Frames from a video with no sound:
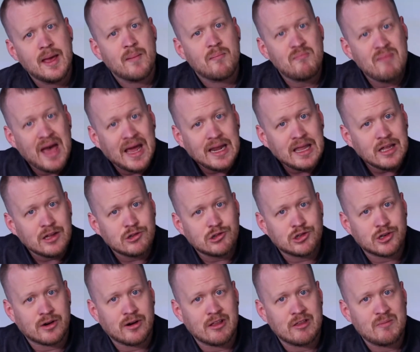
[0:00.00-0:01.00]
many
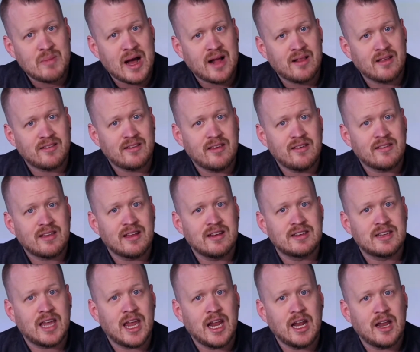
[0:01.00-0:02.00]
insurance policies
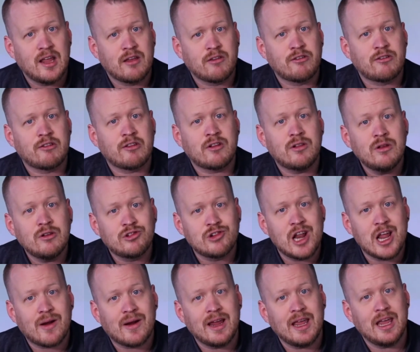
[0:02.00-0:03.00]
contain
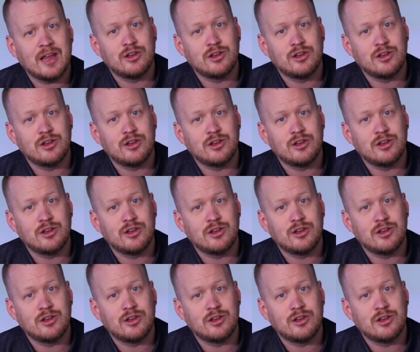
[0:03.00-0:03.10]
exclusionary